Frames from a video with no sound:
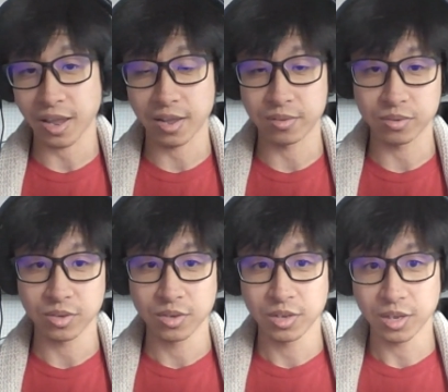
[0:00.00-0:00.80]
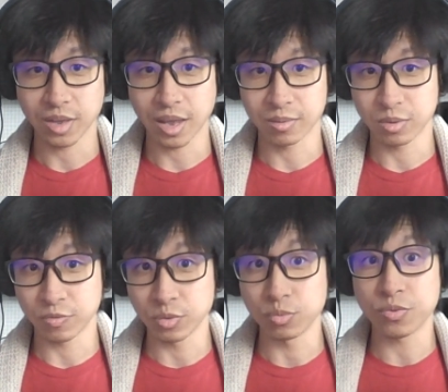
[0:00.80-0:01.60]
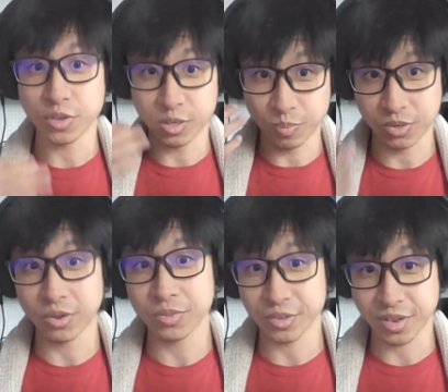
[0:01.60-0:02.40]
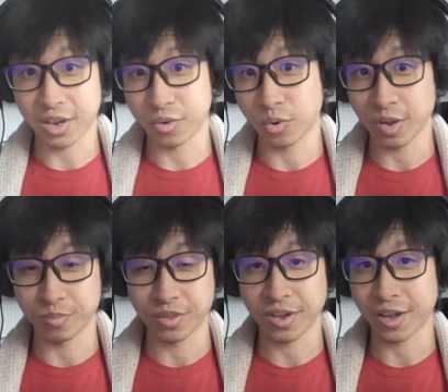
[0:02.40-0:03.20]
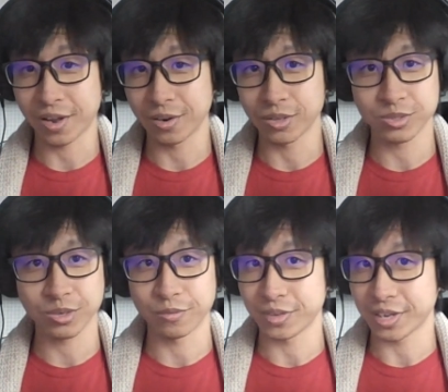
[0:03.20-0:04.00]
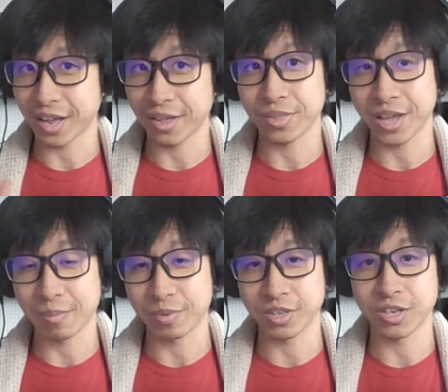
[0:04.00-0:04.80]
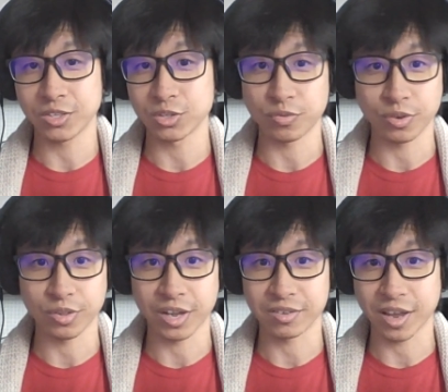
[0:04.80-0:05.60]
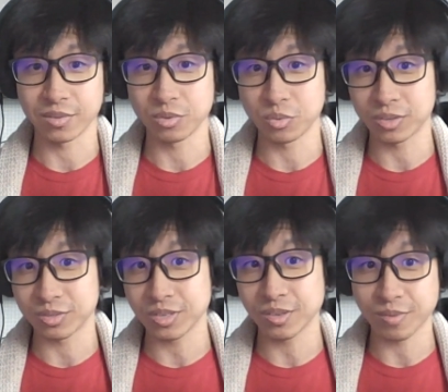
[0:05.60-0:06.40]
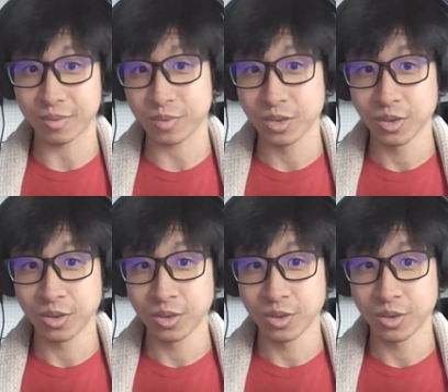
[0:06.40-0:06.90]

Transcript: And and if you think beyond the dark web, there are lots of uh, other applications for that. And you can see that